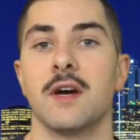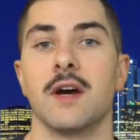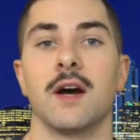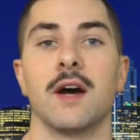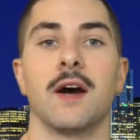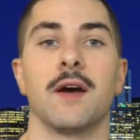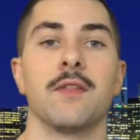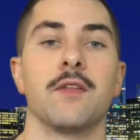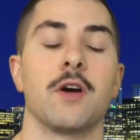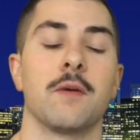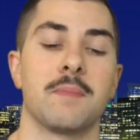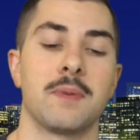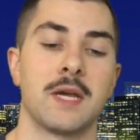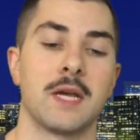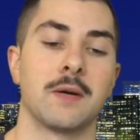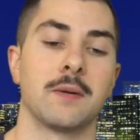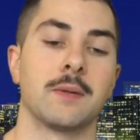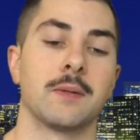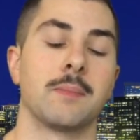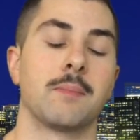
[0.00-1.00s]
uh, not
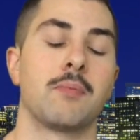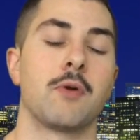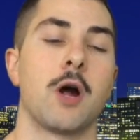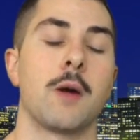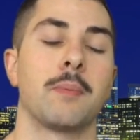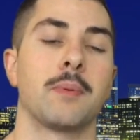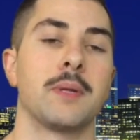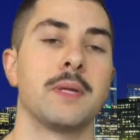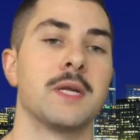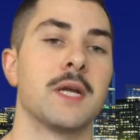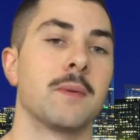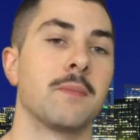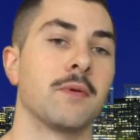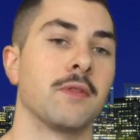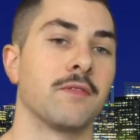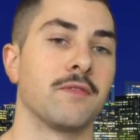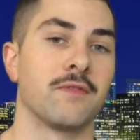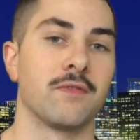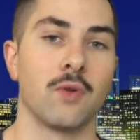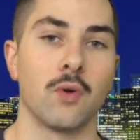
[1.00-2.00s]
being able to properly
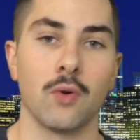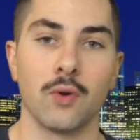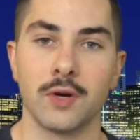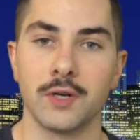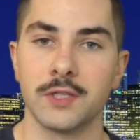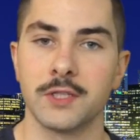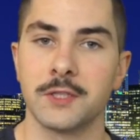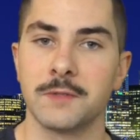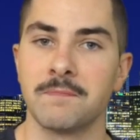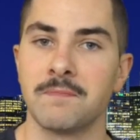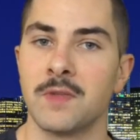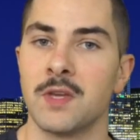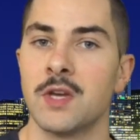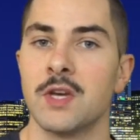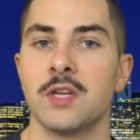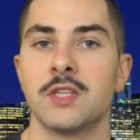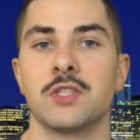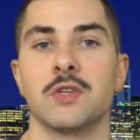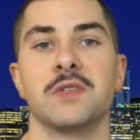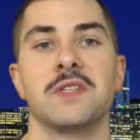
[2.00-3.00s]
number the floors.
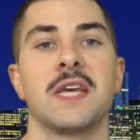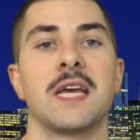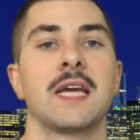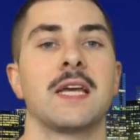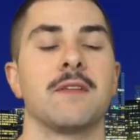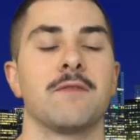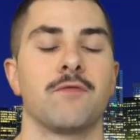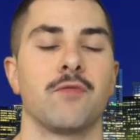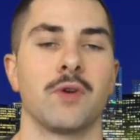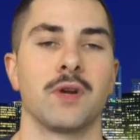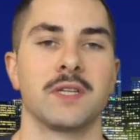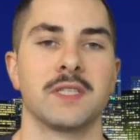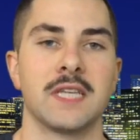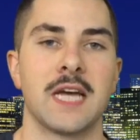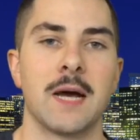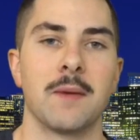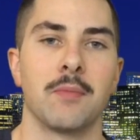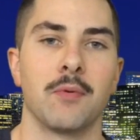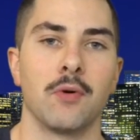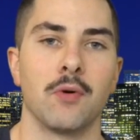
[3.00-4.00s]
So you're taking, for
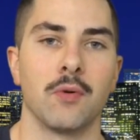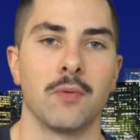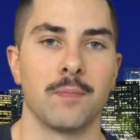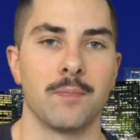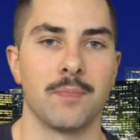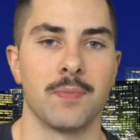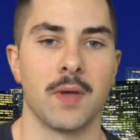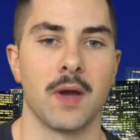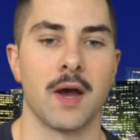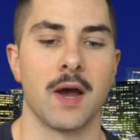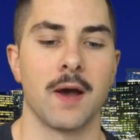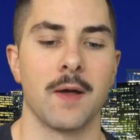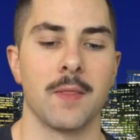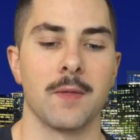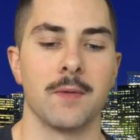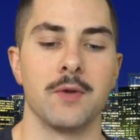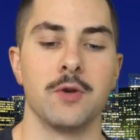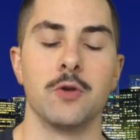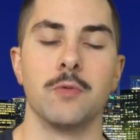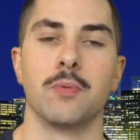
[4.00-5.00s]
example, uh,
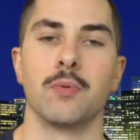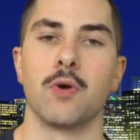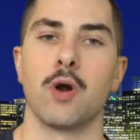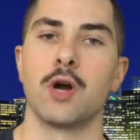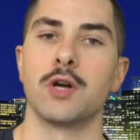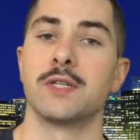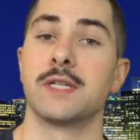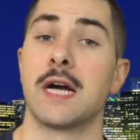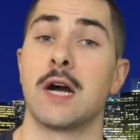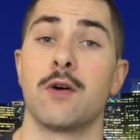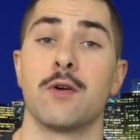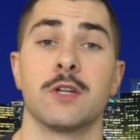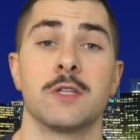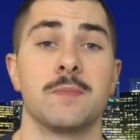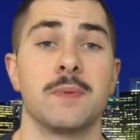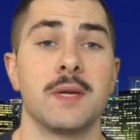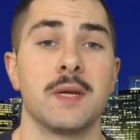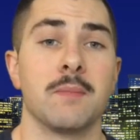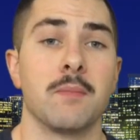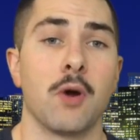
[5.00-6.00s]
the new Burrard Tower,
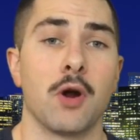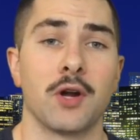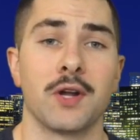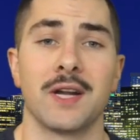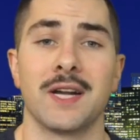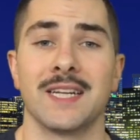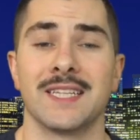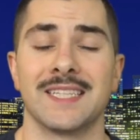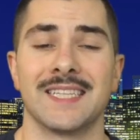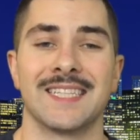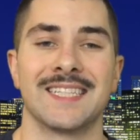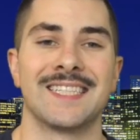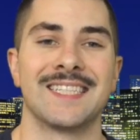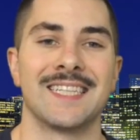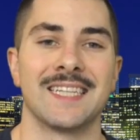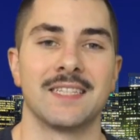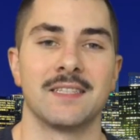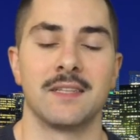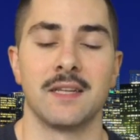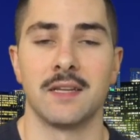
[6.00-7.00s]
it's being marketed as a
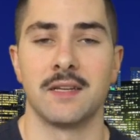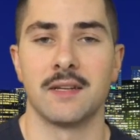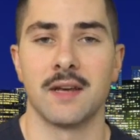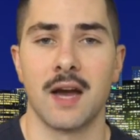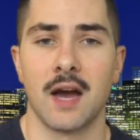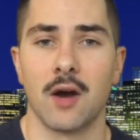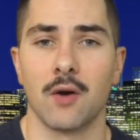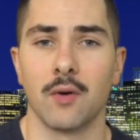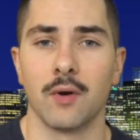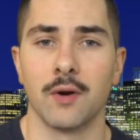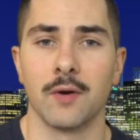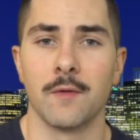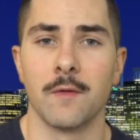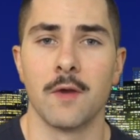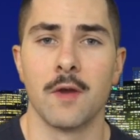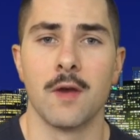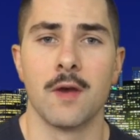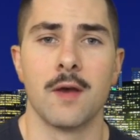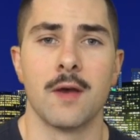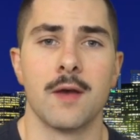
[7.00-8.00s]
60 tower
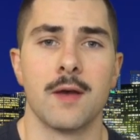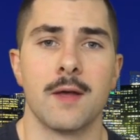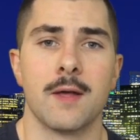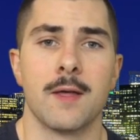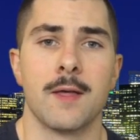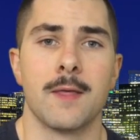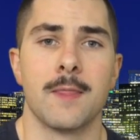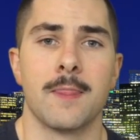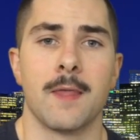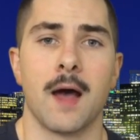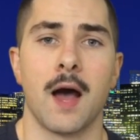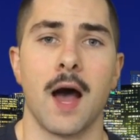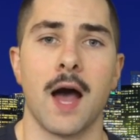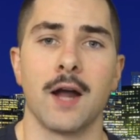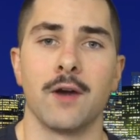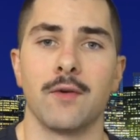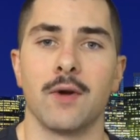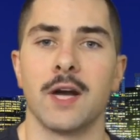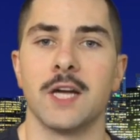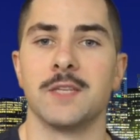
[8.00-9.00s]

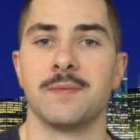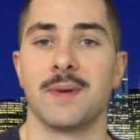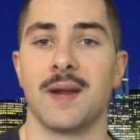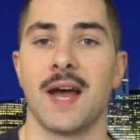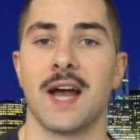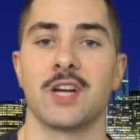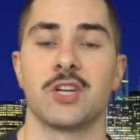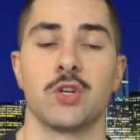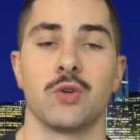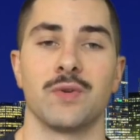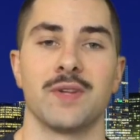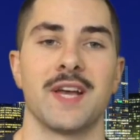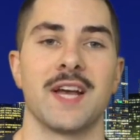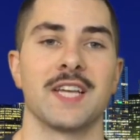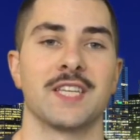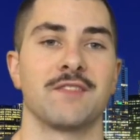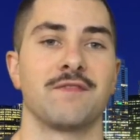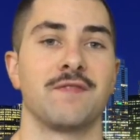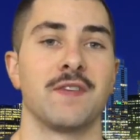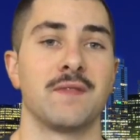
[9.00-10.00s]
high rise, but actually only
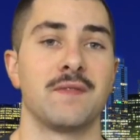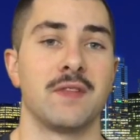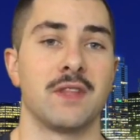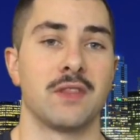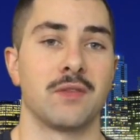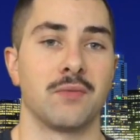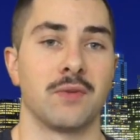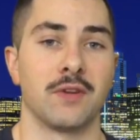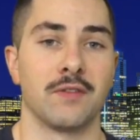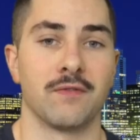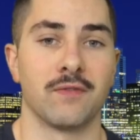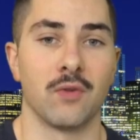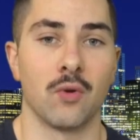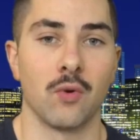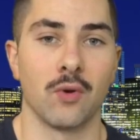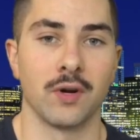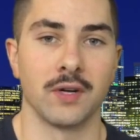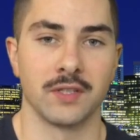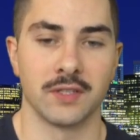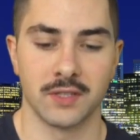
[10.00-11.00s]
has 53
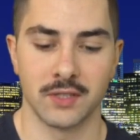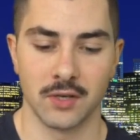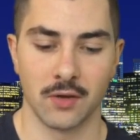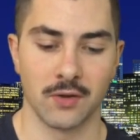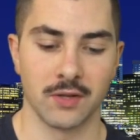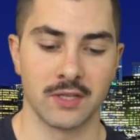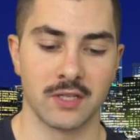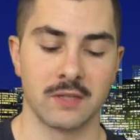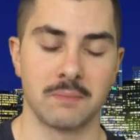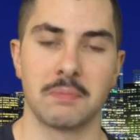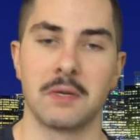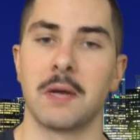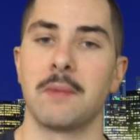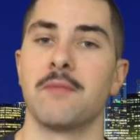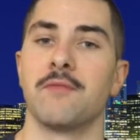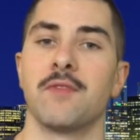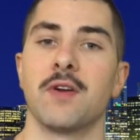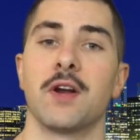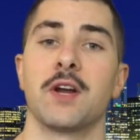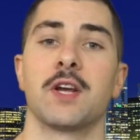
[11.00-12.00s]
floors. So this is
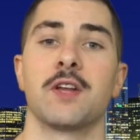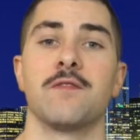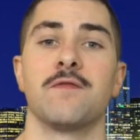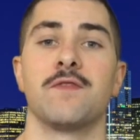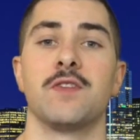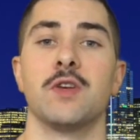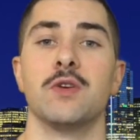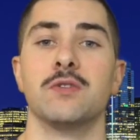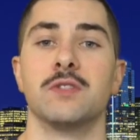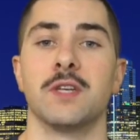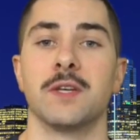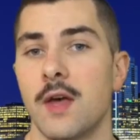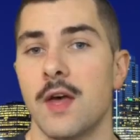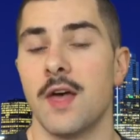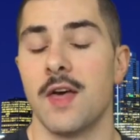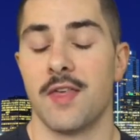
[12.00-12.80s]
becoming very confusing.